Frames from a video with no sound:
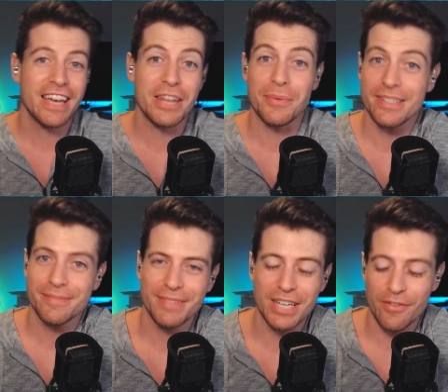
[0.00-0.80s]

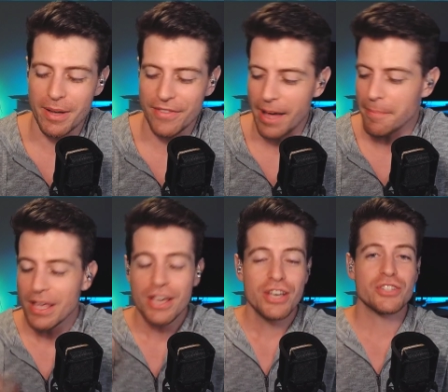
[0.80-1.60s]
anyways, enough about
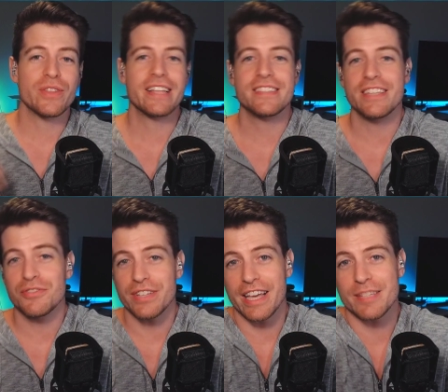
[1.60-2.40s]
that. So that's an
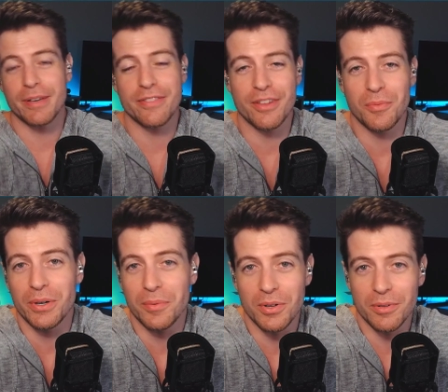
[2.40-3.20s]
interesting aspect that
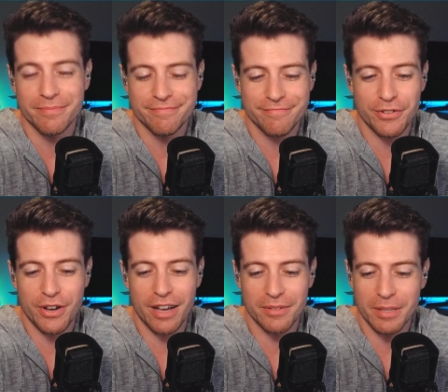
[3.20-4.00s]
we will
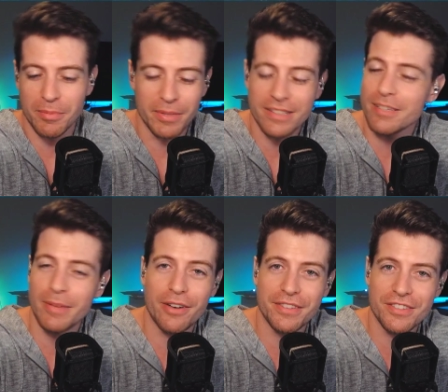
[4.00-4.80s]
figure out and implement
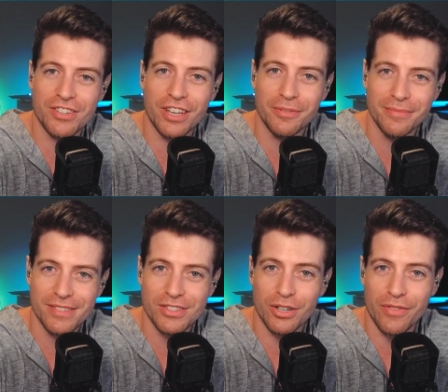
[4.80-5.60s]
somehow on this channel.
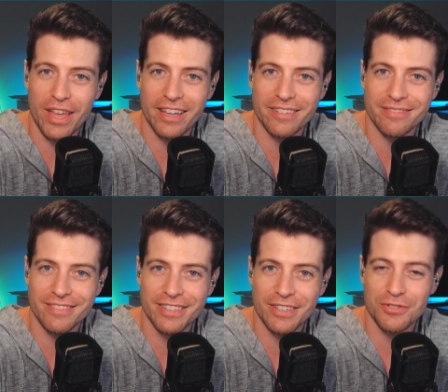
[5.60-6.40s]
So if that
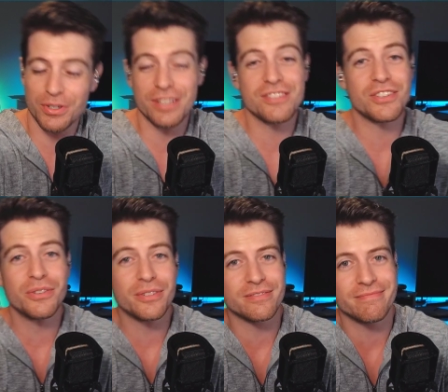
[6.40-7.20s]
intrigues
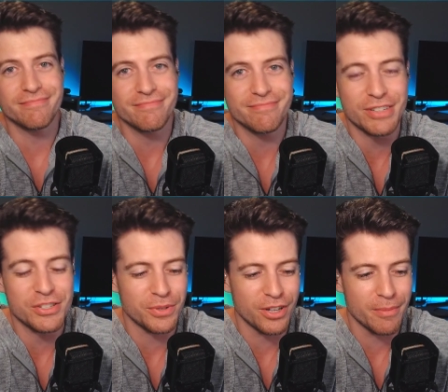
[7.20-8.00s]
you and
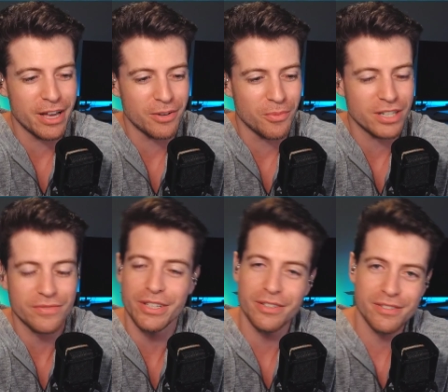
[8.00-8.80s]
makes you want to come back and watch
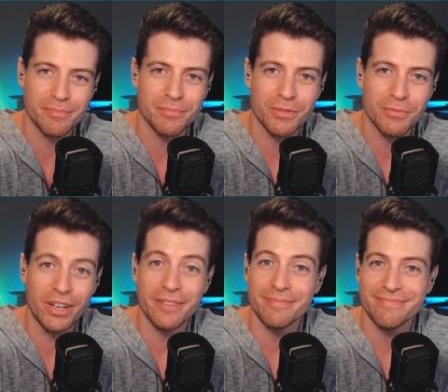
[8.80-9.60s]
the videos,
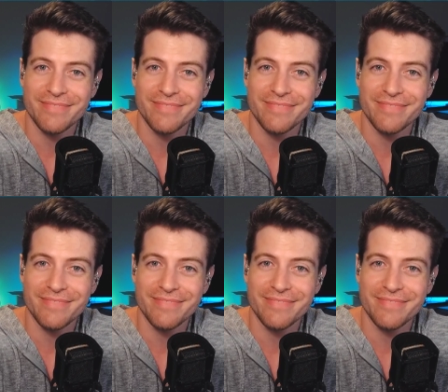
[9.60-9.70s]
great.